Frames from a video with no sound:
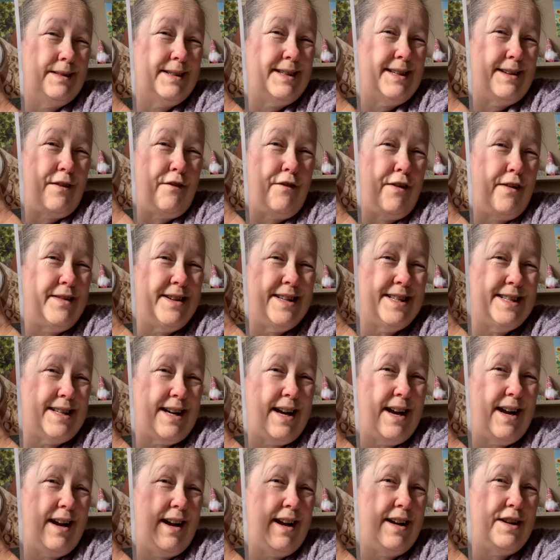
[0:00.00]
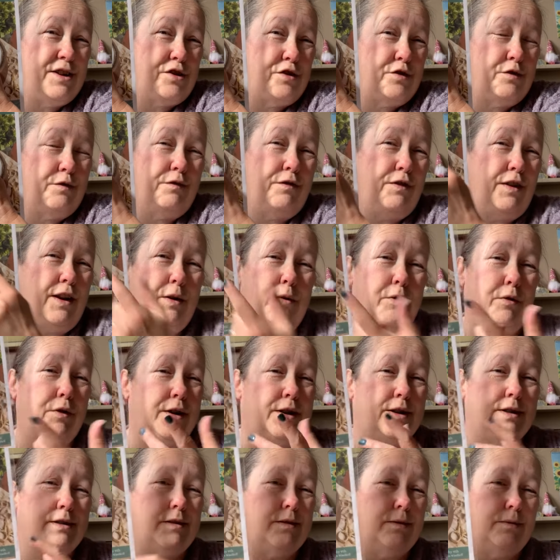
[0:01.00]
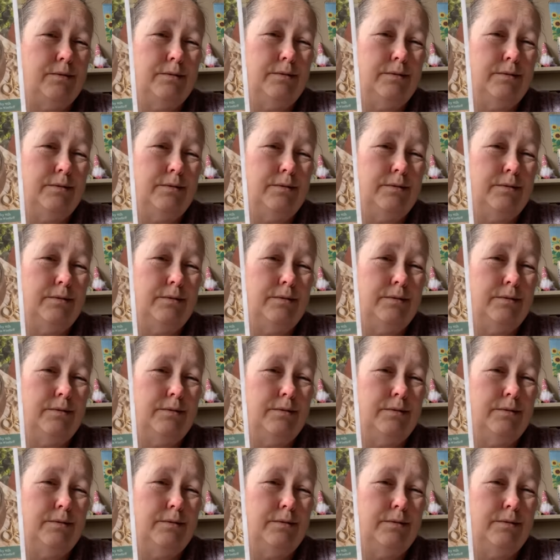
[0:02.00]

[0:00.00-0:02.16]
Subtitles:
a very stylized sunflower on it, so